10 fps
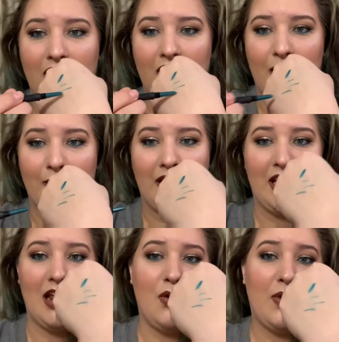I
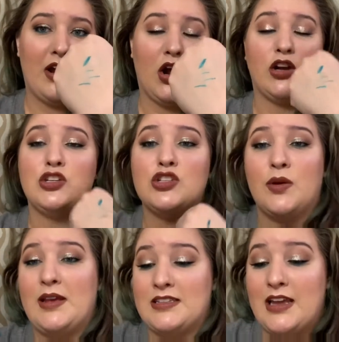mean, it went on so
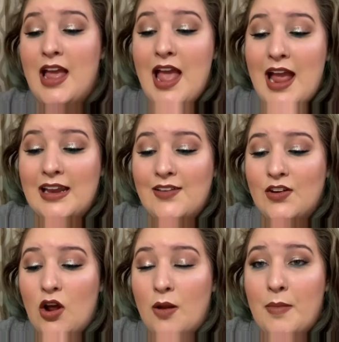easy, and
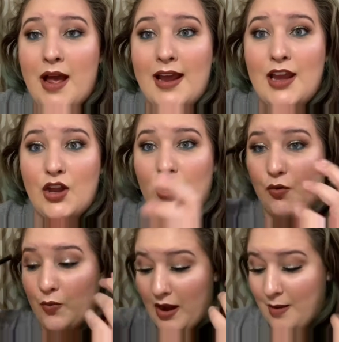even on my inner
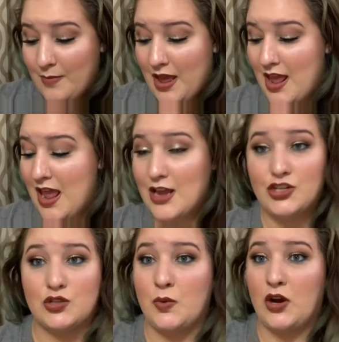rim, it
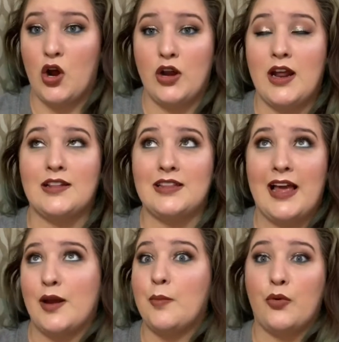just went on
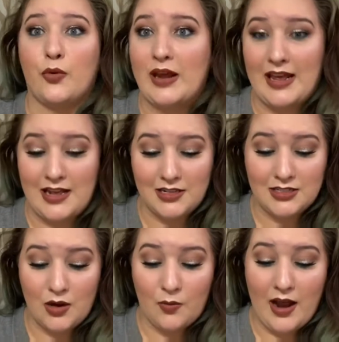like a breeze.
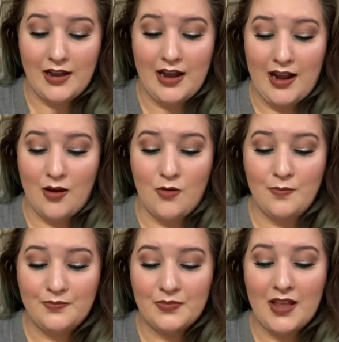So right now,
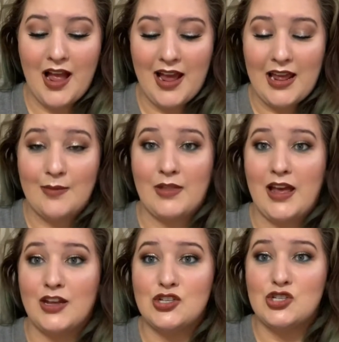I am
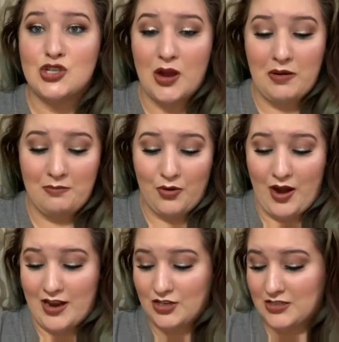like so
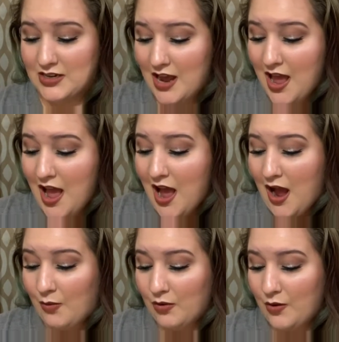impressed.
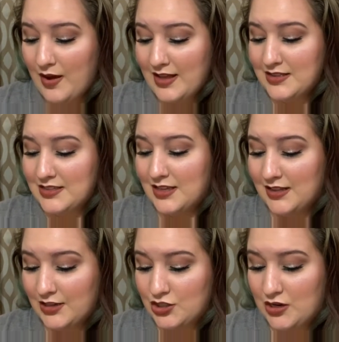I will go ahead and
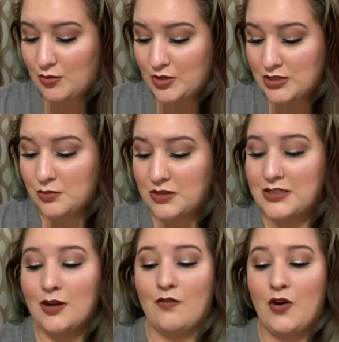let you know this one
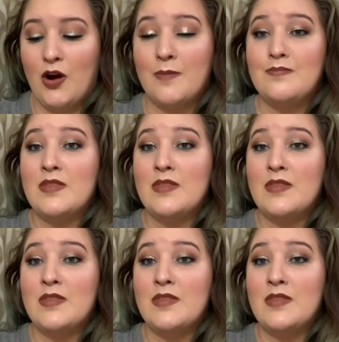so far